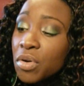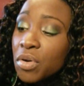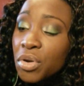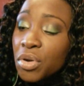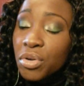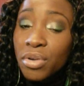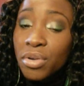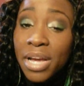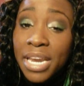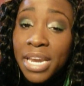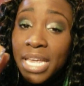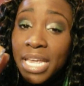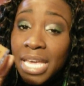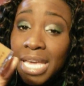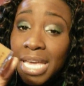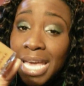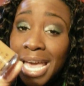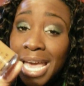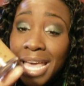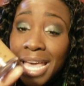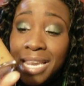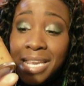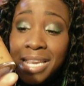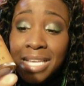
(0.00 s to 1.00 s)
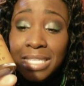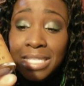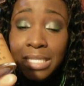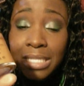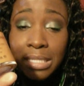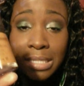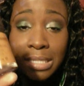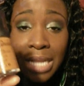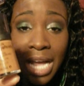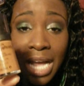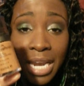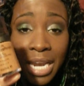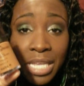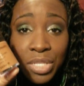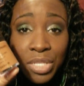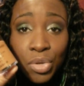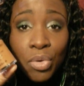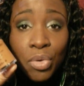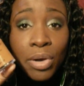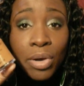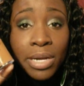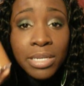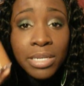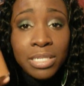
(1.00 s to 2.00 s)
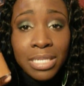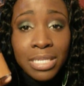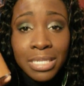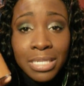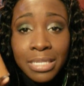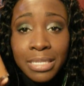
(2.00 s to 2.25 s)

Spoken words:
Photo Ready and it's not as orange